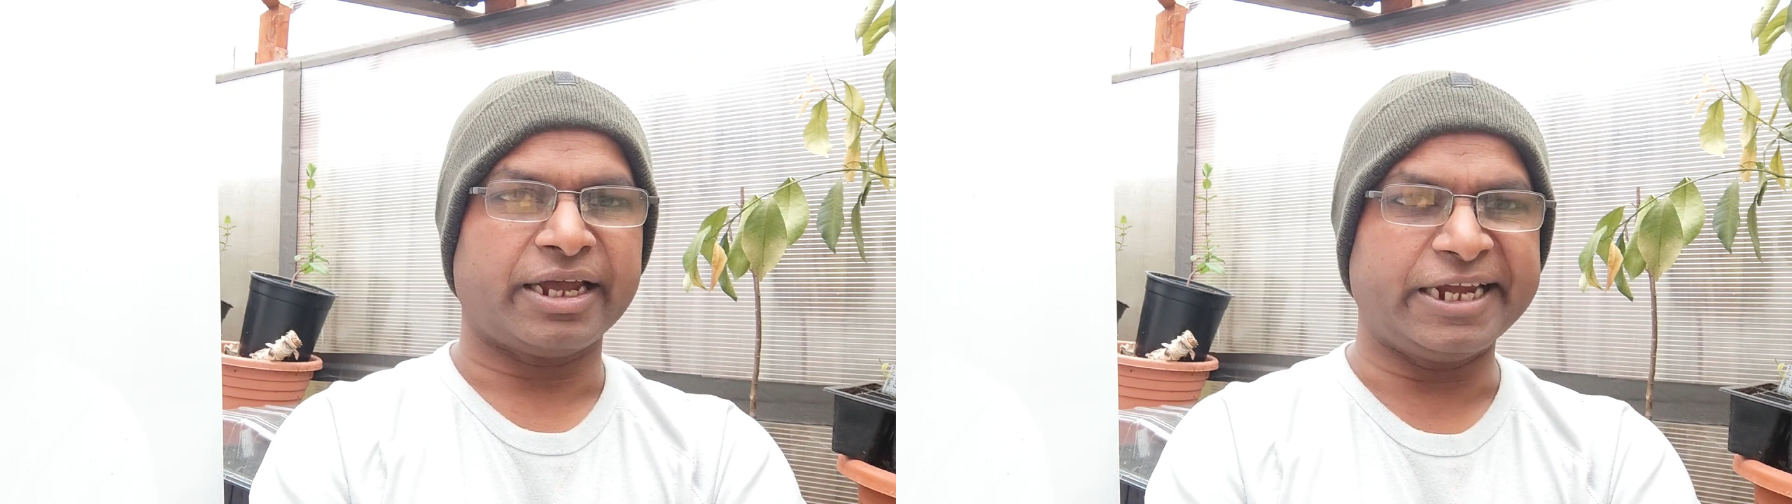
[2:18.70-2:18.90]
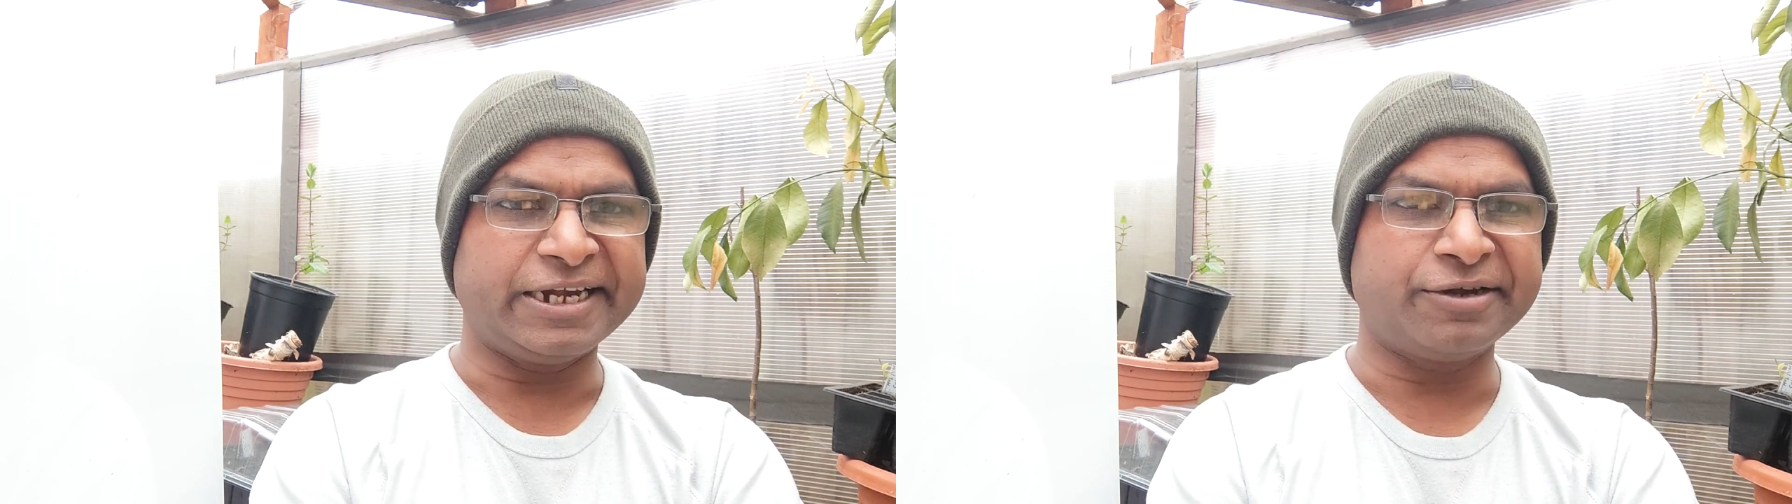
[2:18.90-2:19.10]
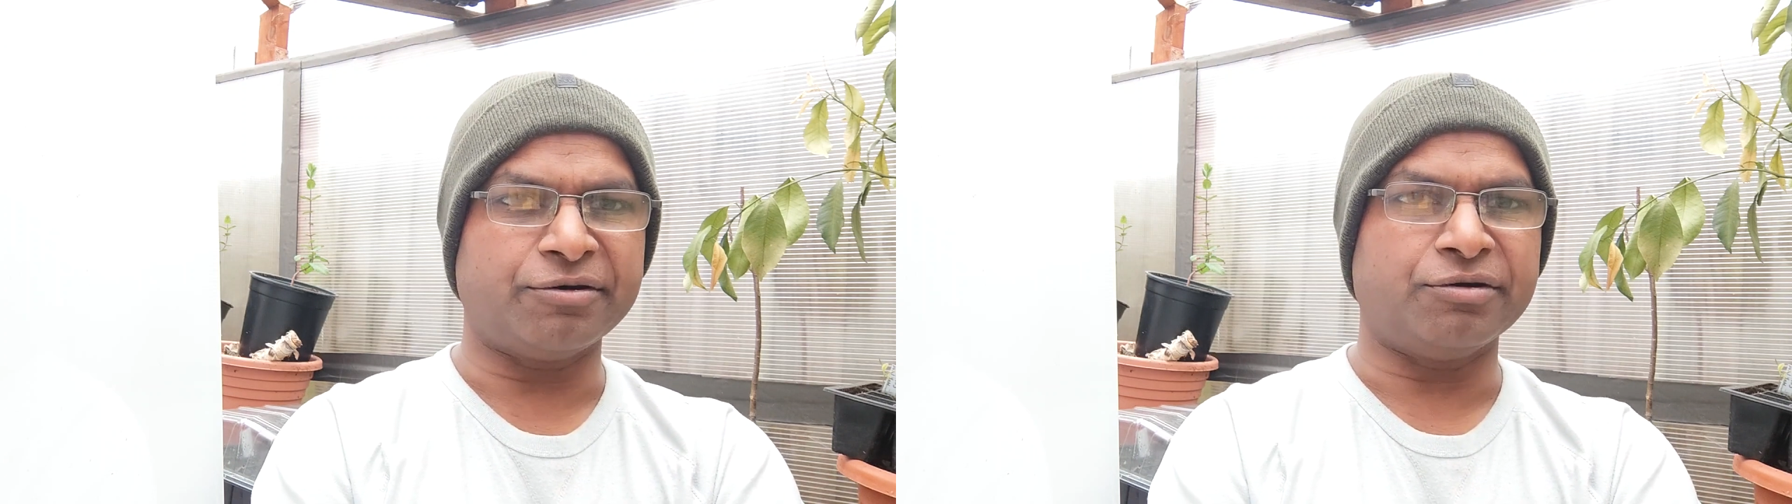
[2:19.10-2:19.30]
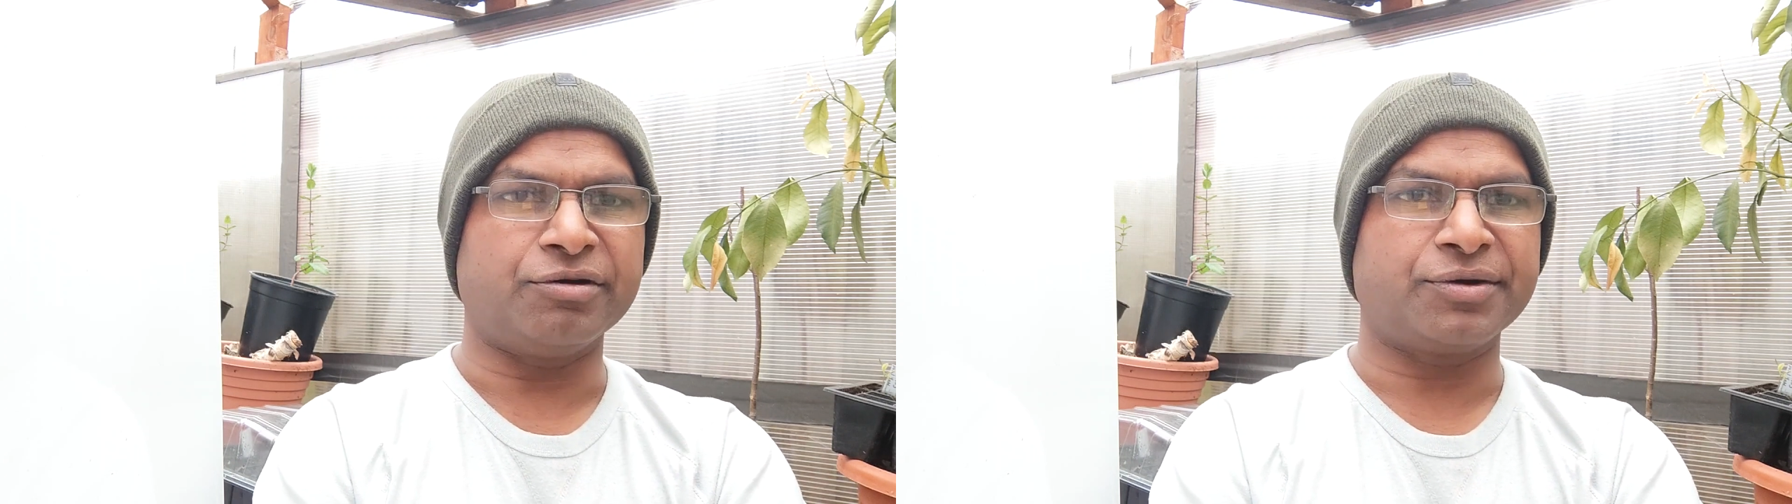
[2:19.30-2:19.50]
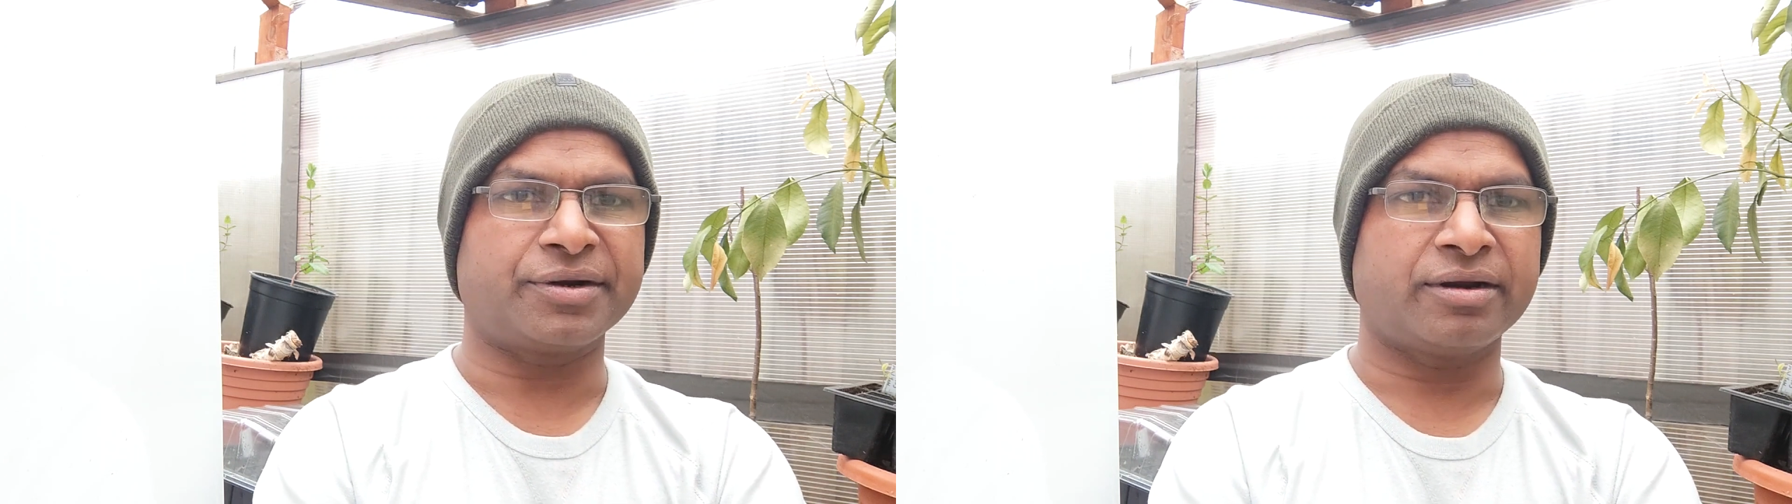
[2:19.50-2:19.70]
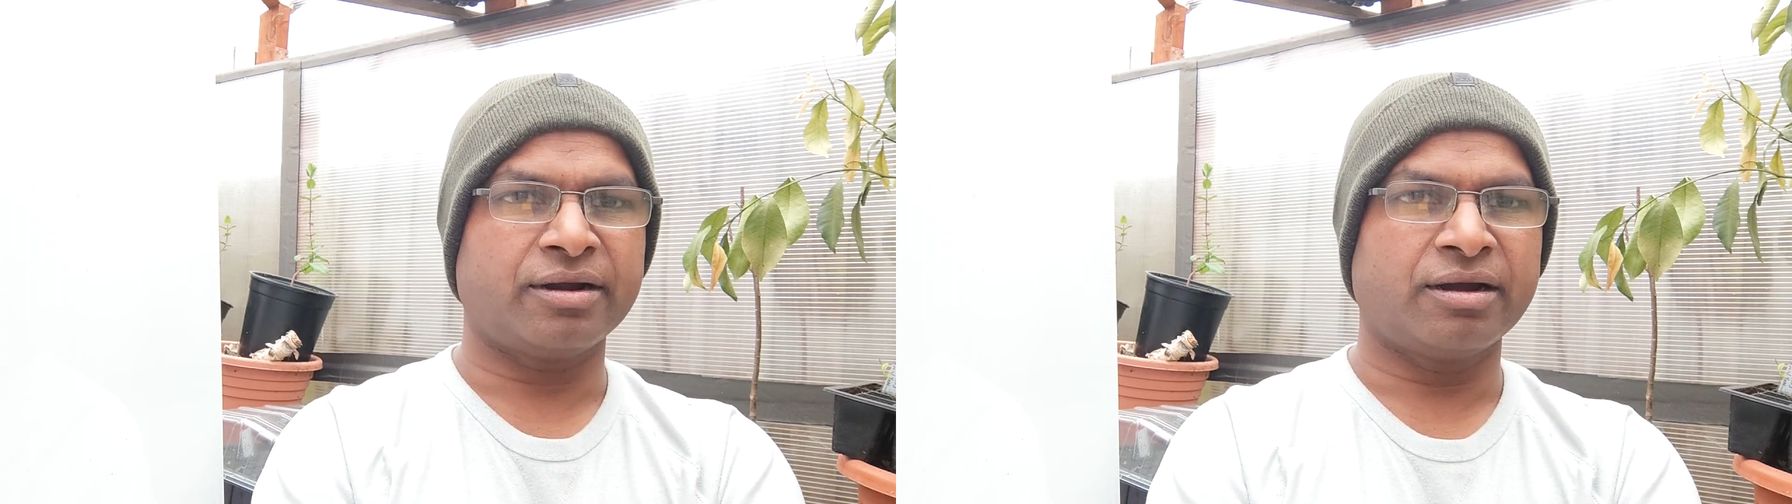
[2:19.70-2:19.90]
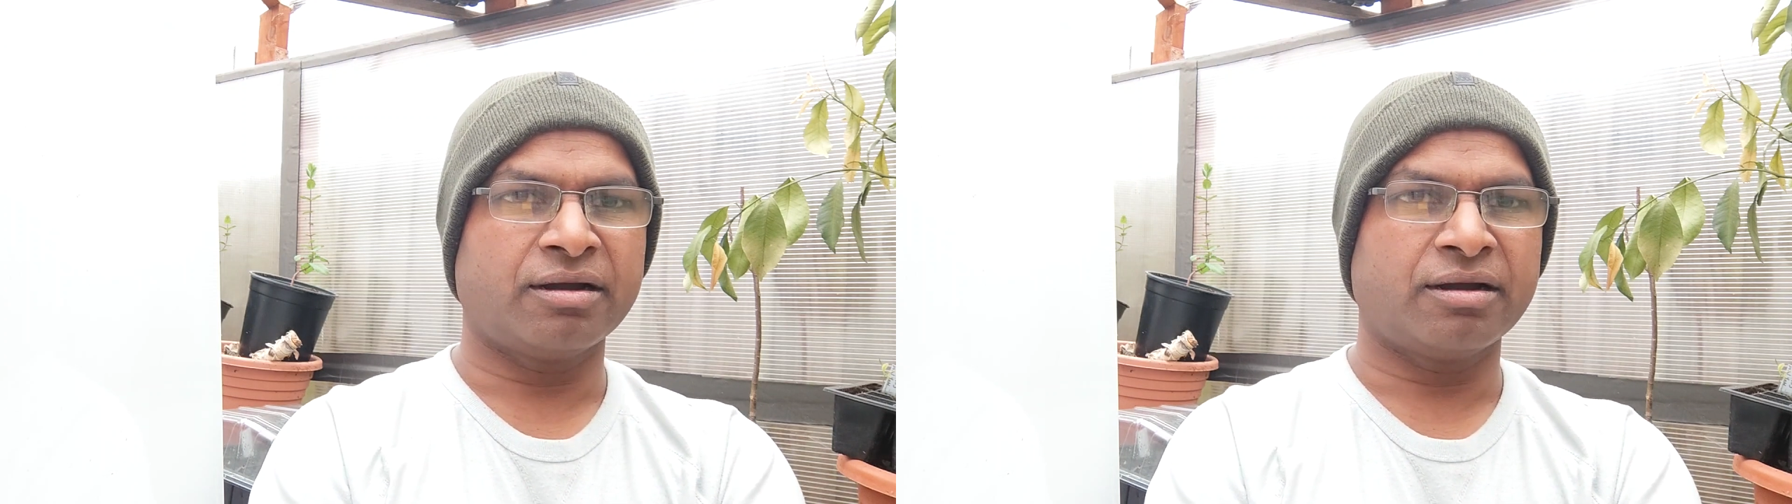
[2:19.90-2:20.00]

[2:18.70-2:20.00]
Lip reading: indoor